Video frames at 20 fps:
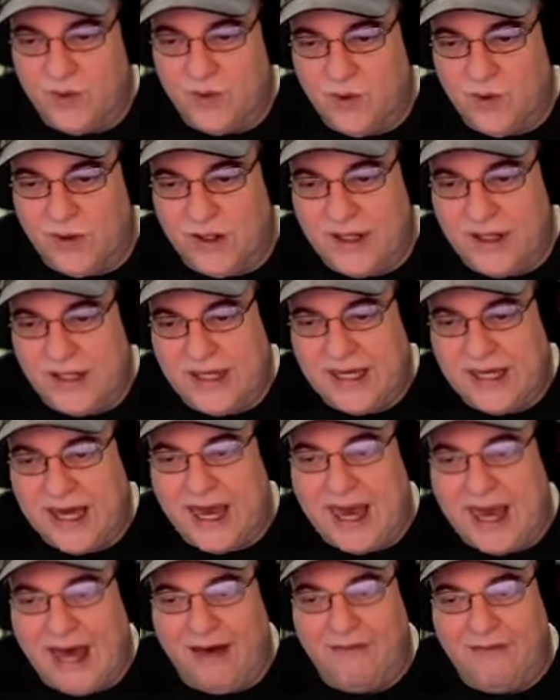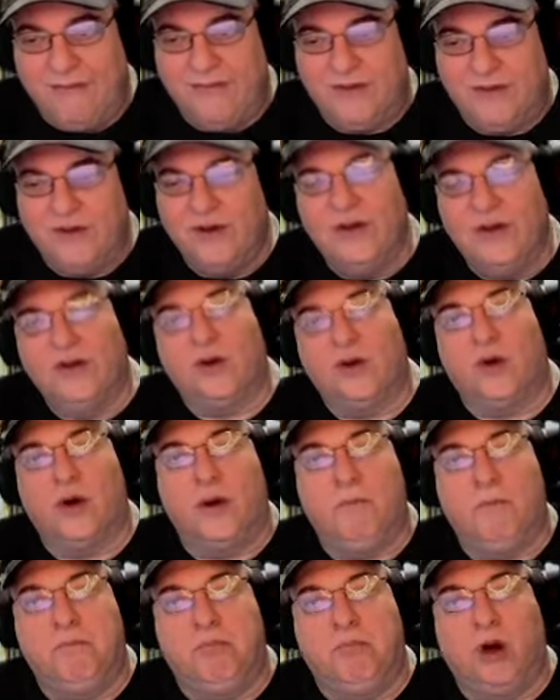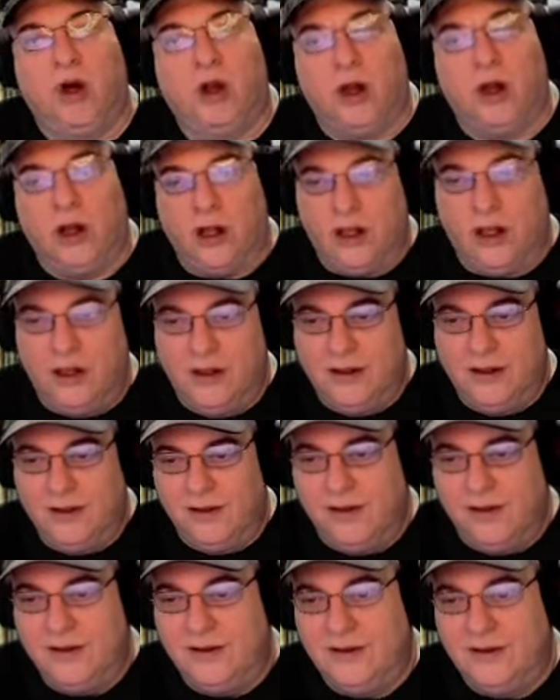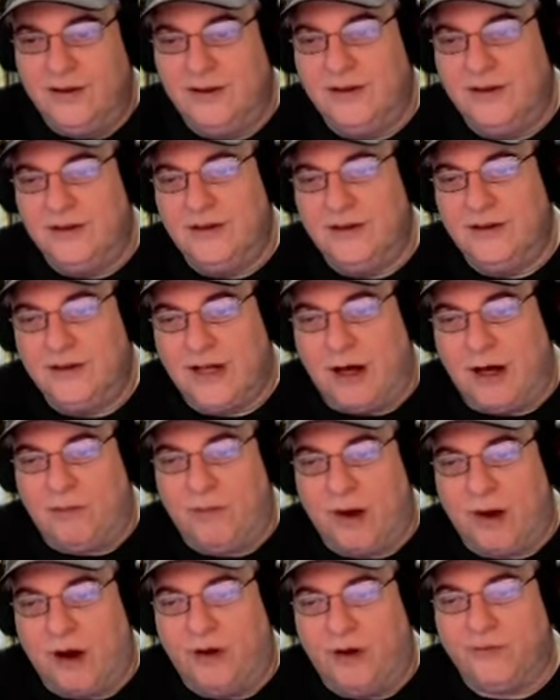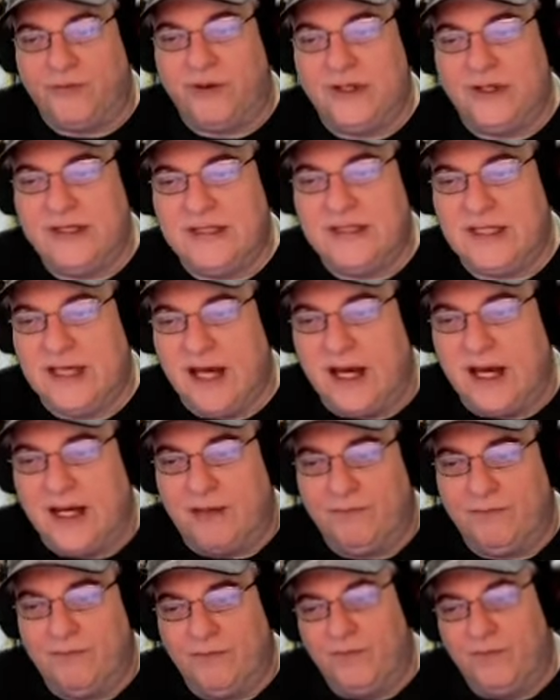or a calf or a bull? How powerful is the item?